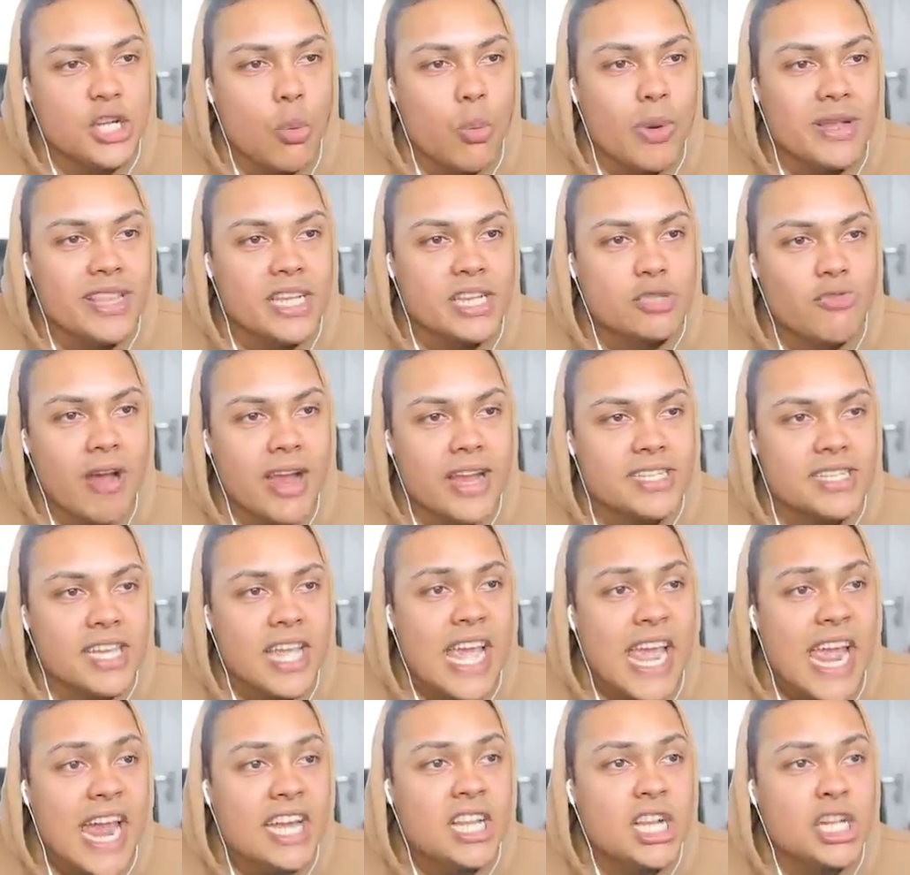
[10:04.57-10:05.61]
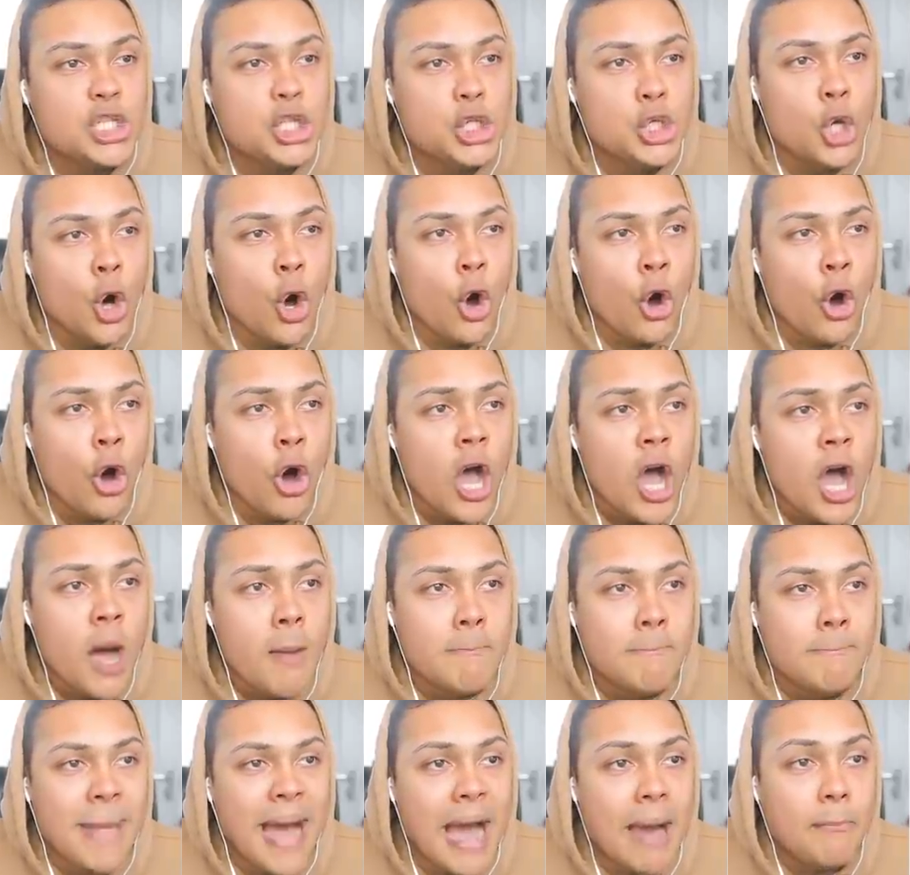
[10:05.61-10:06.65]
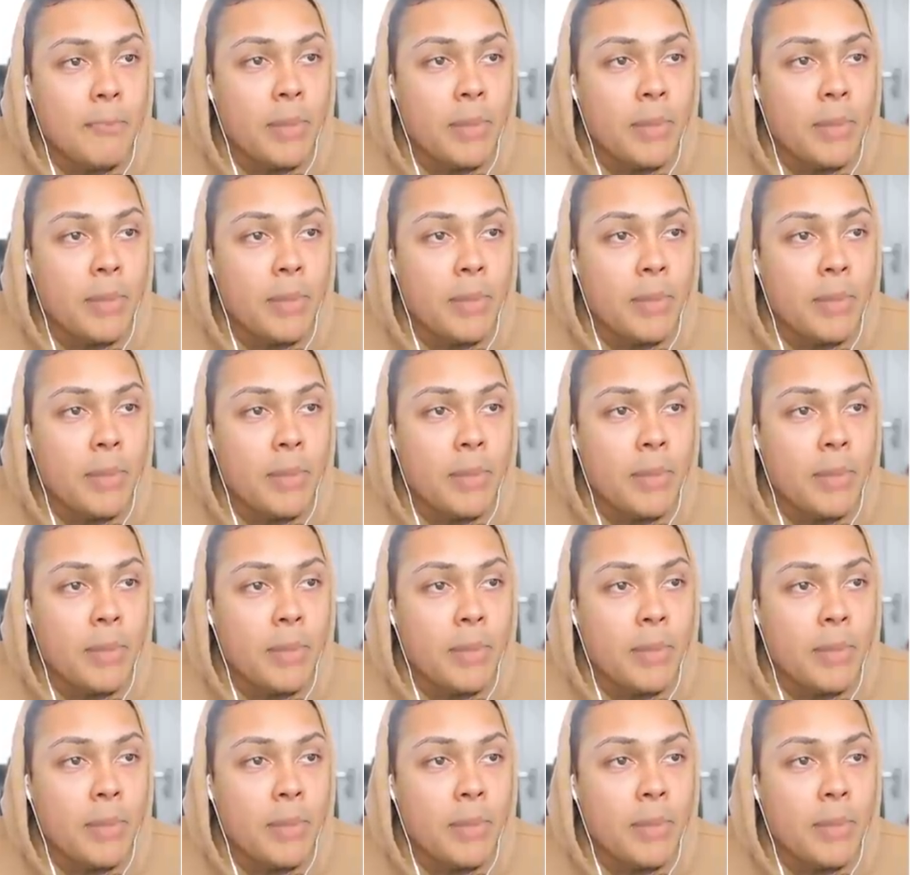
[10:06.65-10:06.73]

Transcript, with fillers: to win this race. It is your map.